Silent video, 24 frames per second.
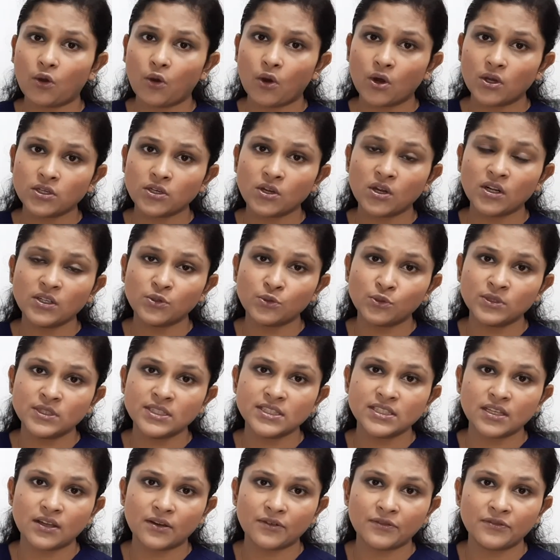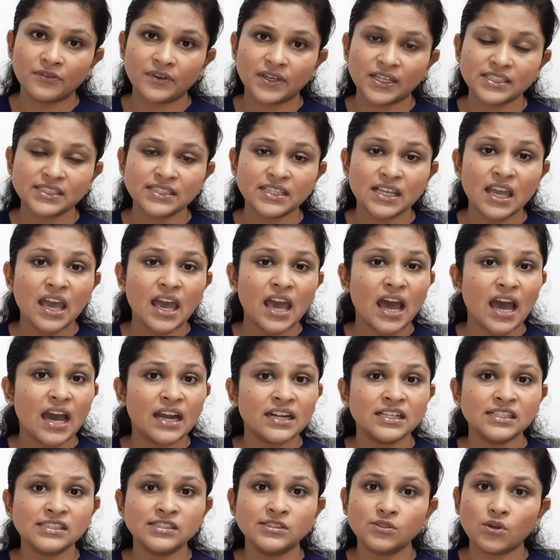on your tooth surface
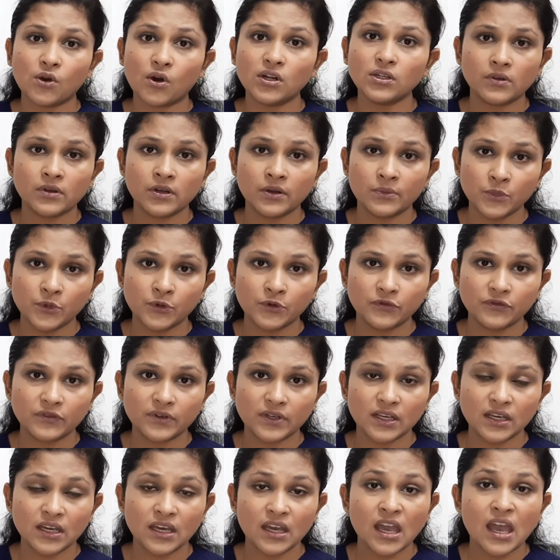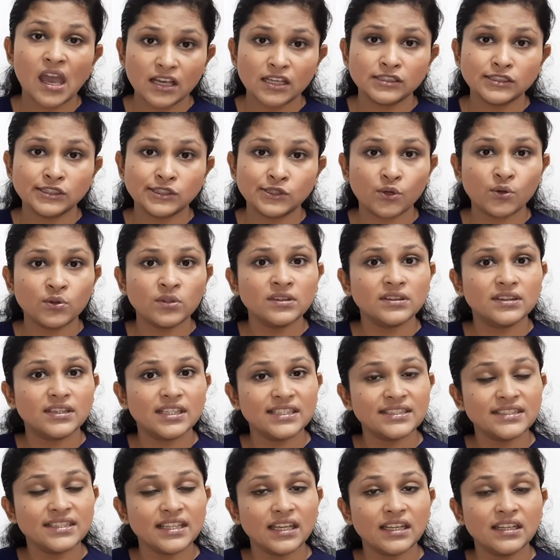and is not removed. So
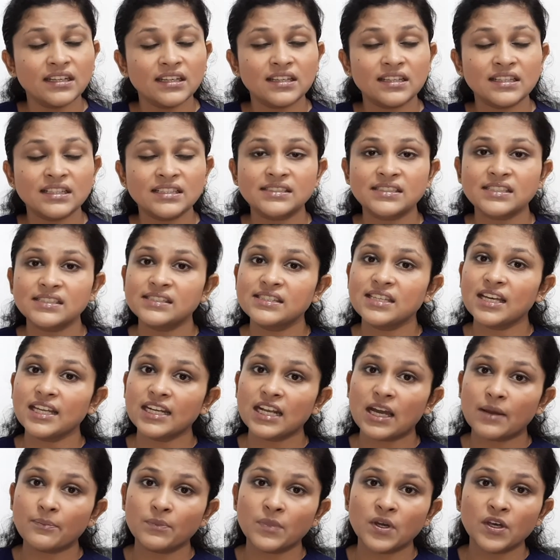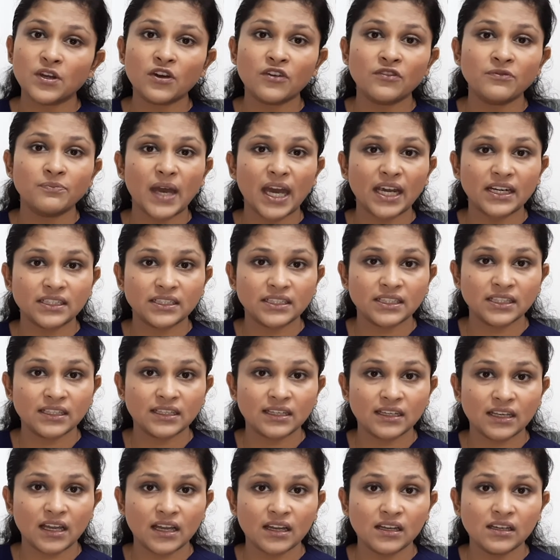this increases the number of
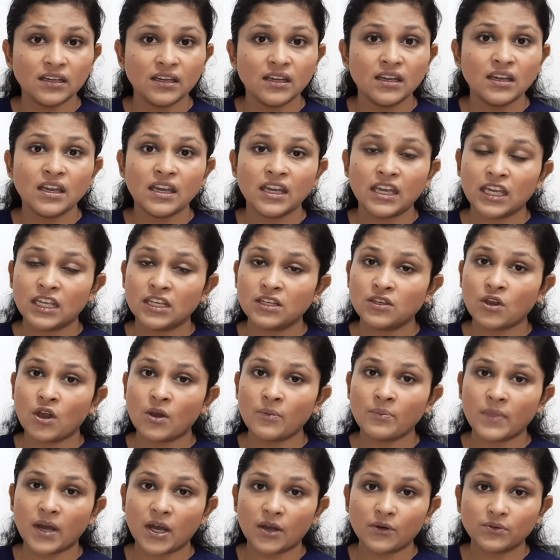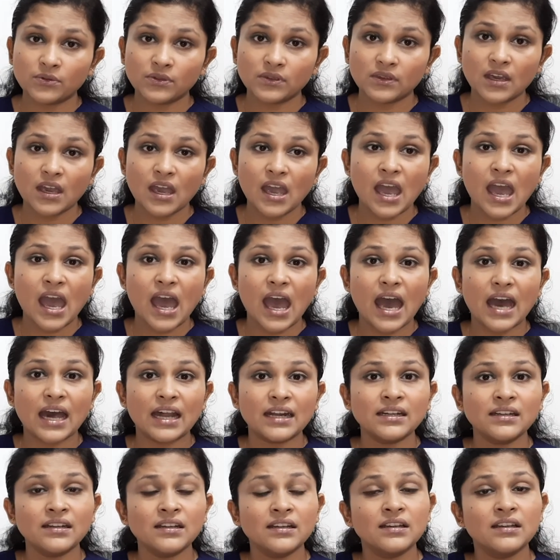bacteria in your mouth,
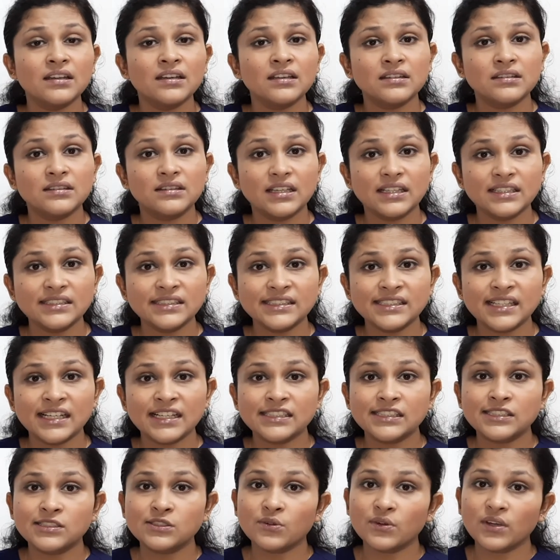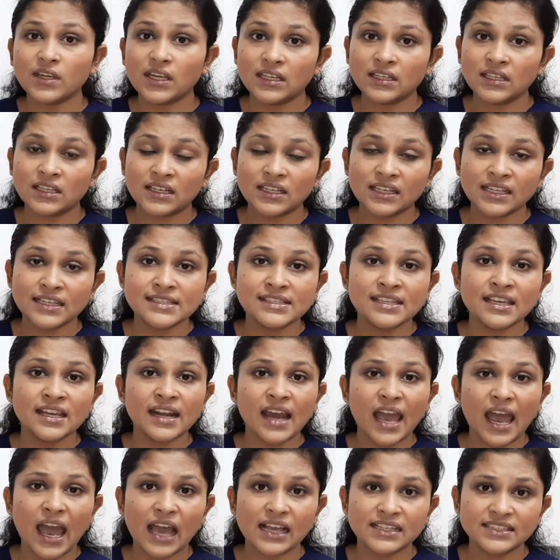and this leads to increase in
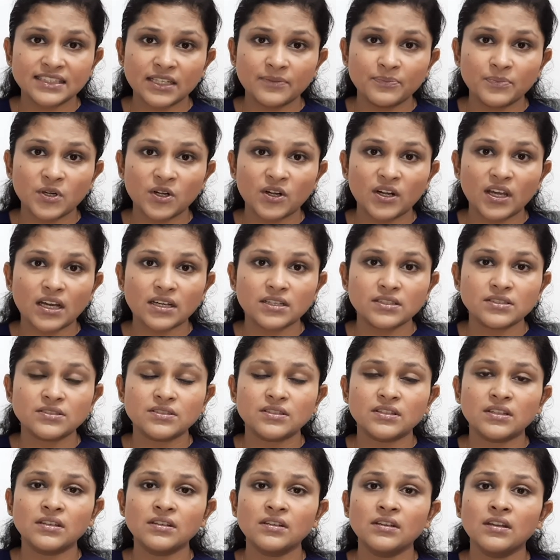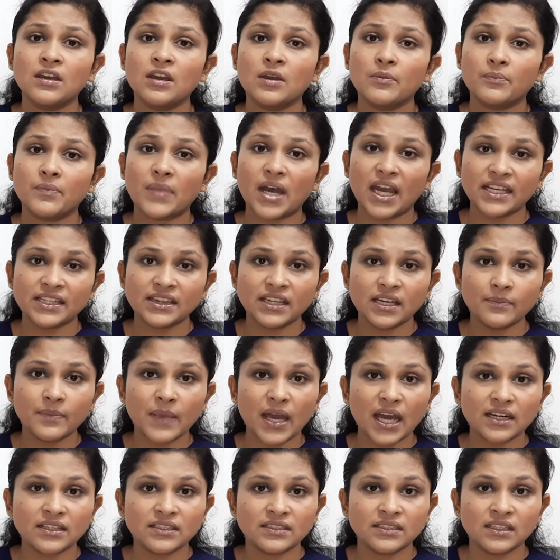acid production by the
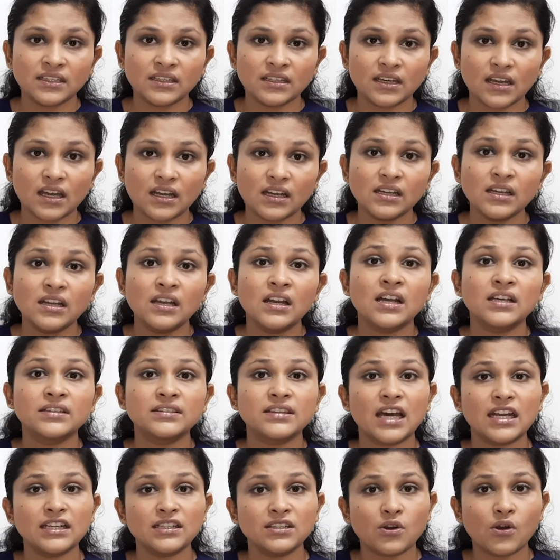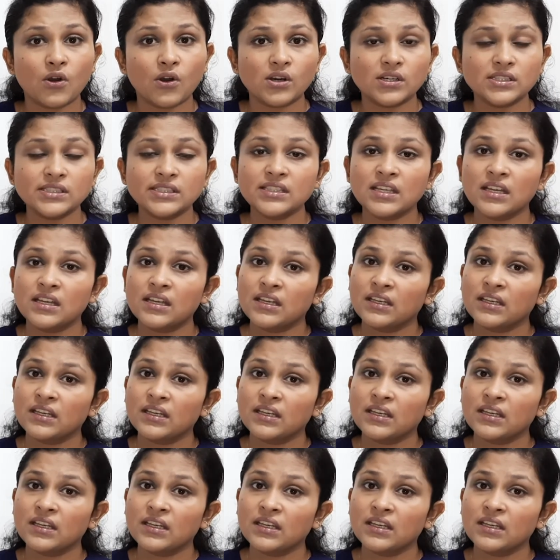bacteria that cause